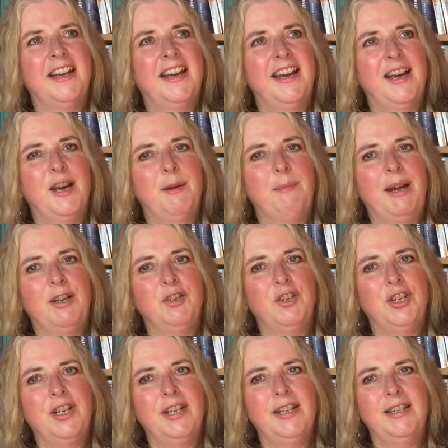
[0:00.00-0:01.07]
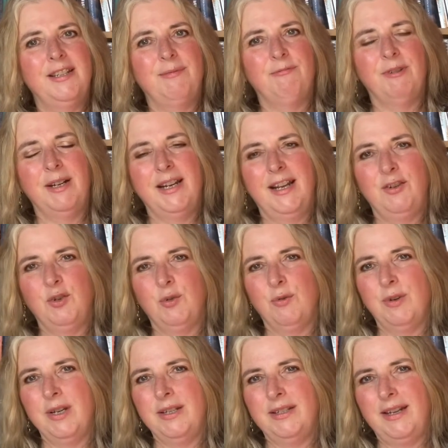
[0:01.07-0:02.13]
and she's really
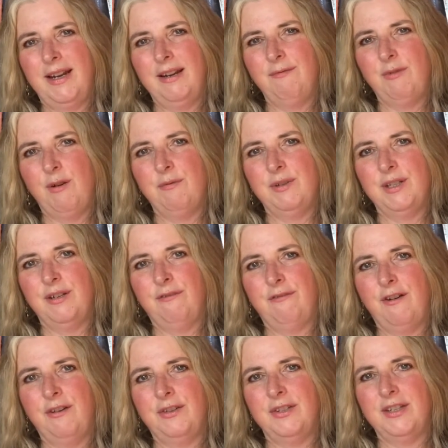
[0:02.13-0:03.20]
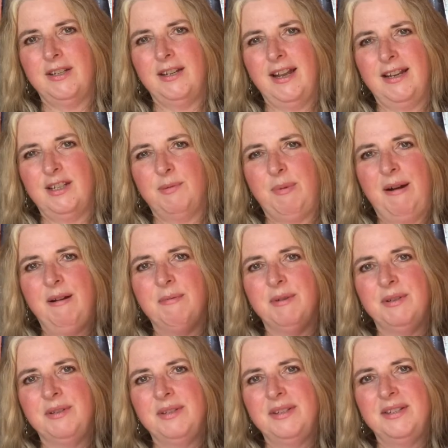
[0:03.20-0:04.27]
enjoys getting involved in her father's
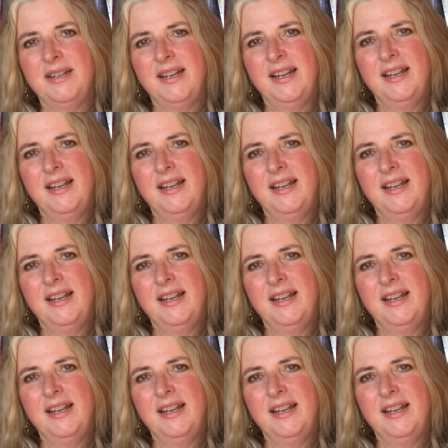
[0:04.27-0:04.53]
experiments.